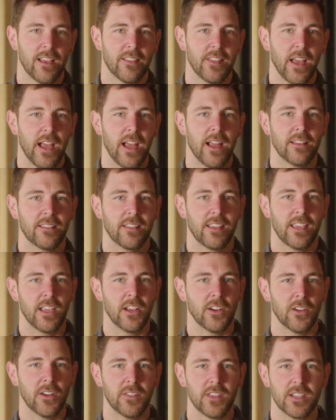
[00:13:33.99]
that
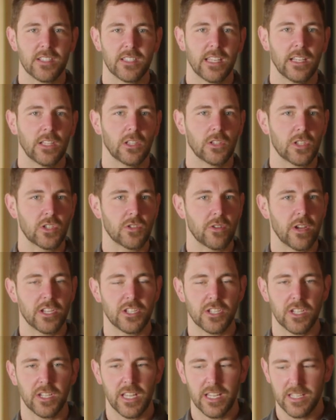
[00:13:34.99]
here in this
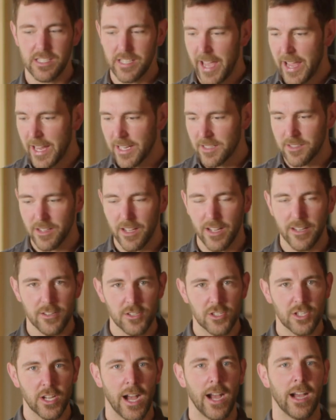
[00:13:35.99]
illustration, he takes a
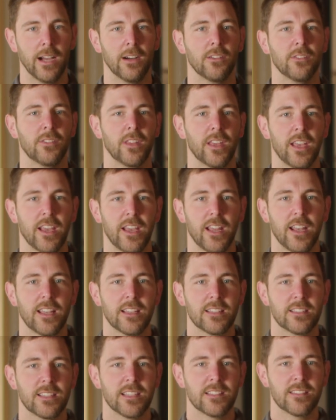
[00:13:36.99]
child and
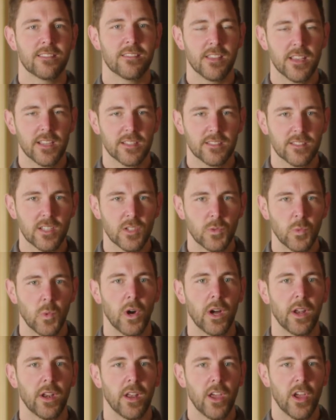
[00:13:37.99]
he says, this is
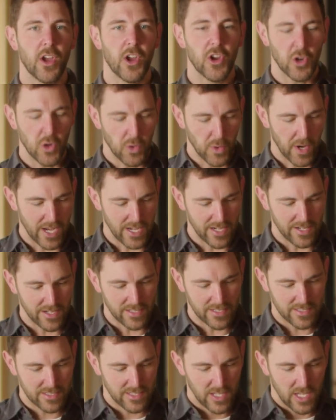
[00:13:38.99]
what
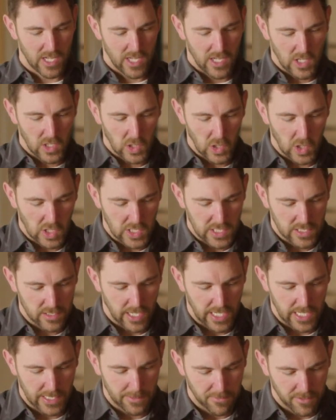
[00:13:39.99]
greatness looks
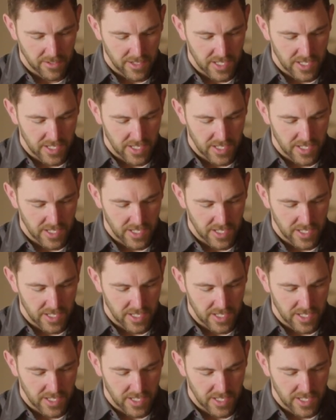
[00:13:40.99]
like.